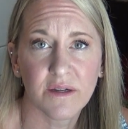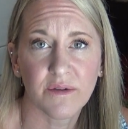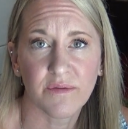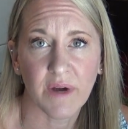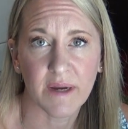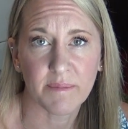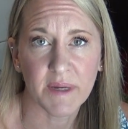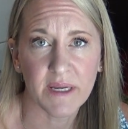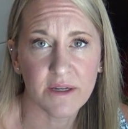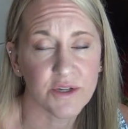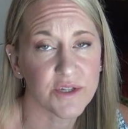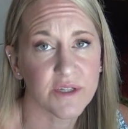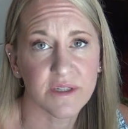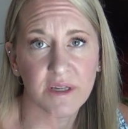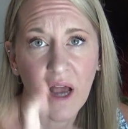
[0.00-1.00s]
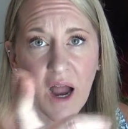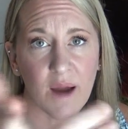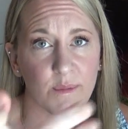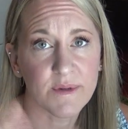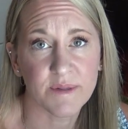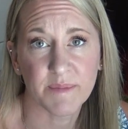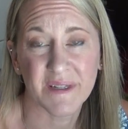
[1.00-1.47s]
to find me just as
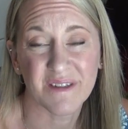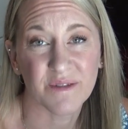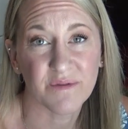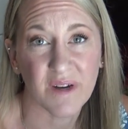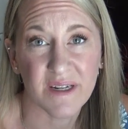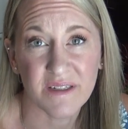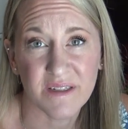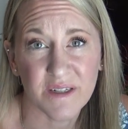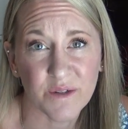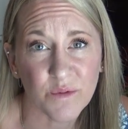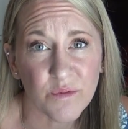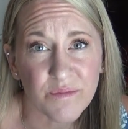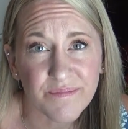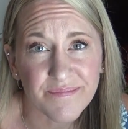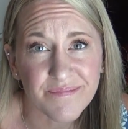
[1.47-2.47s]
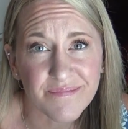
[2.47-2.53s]
I was meant to find you.